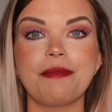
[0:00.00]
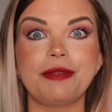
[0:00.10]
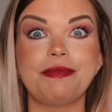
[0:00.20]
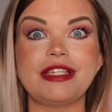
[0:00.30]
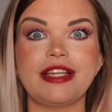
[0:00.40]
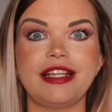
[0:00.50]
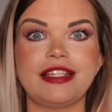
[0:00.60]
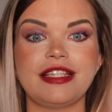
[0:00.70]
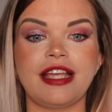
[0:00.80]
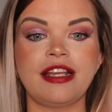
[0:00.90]
But
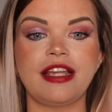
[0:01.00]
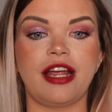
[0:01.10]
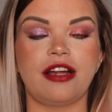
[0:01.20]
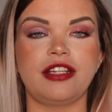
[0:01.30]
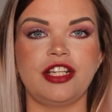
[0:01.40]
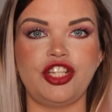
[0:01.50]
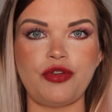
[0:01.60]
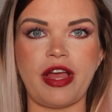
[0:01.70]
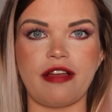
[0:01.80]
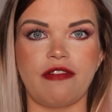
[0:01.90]
besides skincare, they
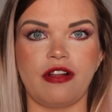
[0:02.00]
do have